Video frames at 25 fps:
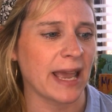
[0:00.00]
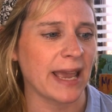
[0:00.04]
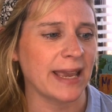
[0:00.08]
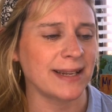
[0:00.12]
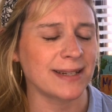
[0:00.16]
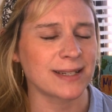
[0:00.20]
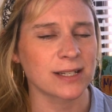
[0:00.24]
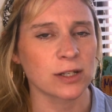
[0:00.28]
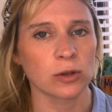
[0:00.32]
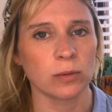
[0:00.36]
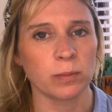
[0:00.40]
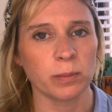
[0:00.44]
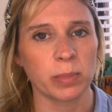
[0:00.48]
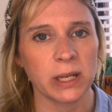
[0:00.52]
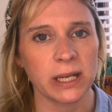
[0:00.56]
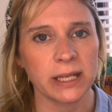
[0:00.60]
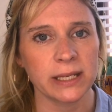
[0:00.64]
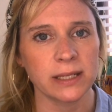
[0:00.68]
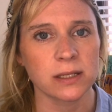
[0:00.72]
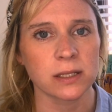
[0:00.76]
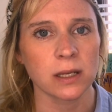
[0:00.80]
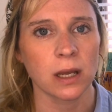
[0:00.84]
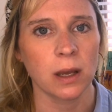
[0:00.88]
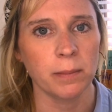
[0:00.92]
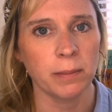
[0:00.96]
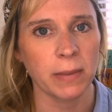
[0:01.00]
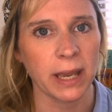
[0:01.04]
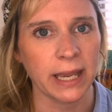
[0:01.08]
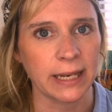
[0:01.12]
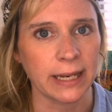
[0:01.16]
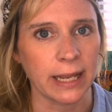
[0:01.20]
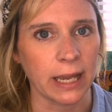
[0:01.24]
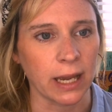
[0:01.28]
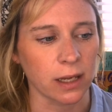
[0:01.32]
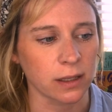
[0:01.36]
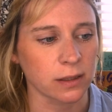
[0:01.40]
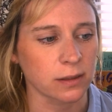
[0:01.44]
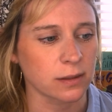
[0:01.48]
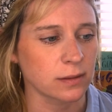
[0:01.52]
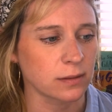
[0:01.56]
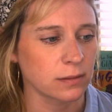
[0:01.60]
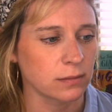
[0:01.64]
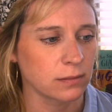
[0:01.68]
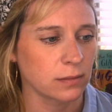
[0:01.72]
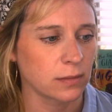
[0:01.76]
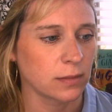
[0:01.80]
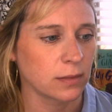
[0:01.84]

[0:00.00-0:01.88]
8 complete maniacs."